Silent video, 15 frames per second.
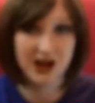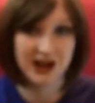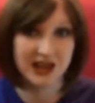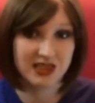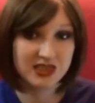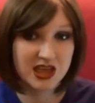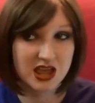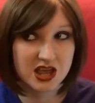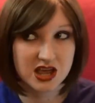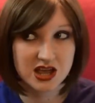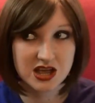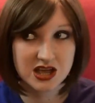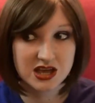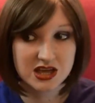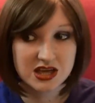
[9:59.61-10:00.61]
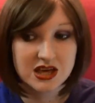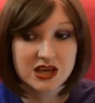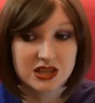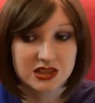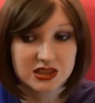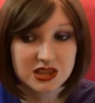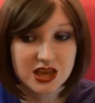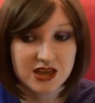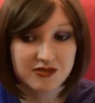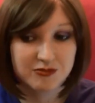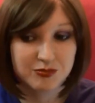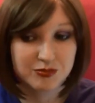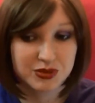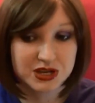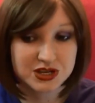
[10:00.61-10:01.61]
And I think they've
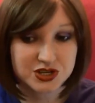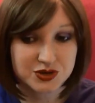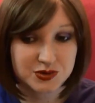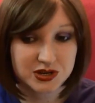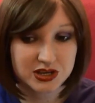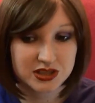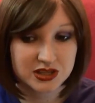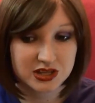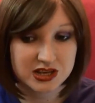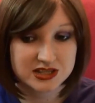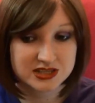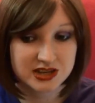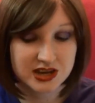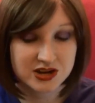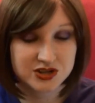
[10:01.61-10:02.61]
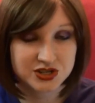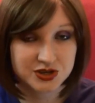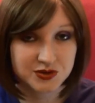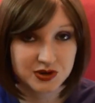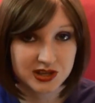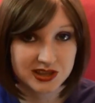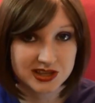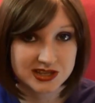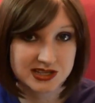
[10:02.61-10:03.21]
been doing it the last day or two, and I think